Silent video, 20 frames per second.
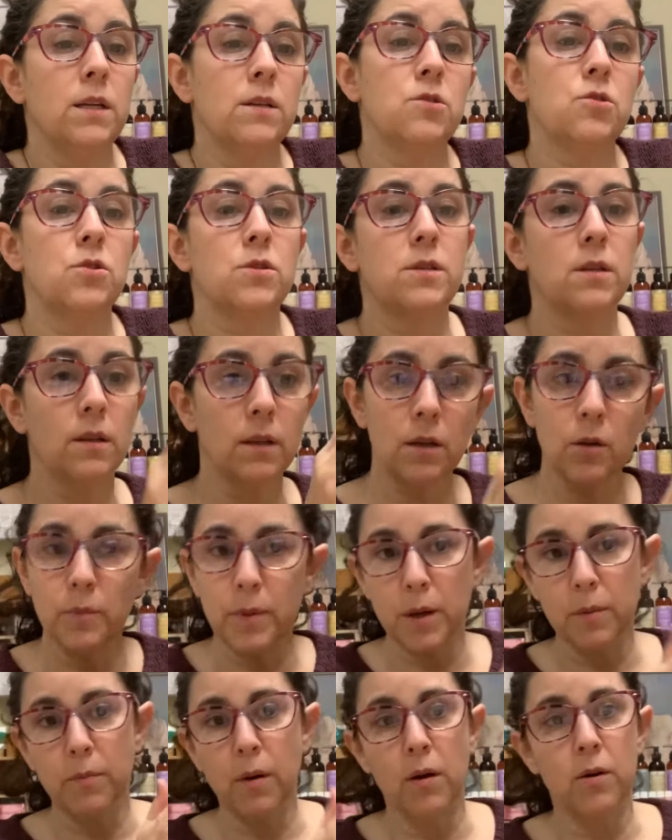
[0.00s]
is just a little
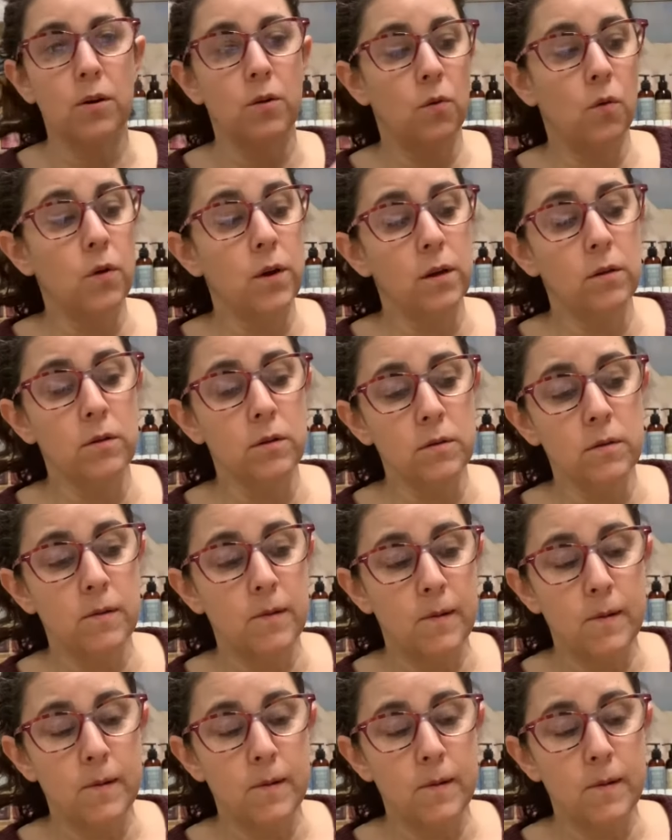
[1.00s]
bit of body oil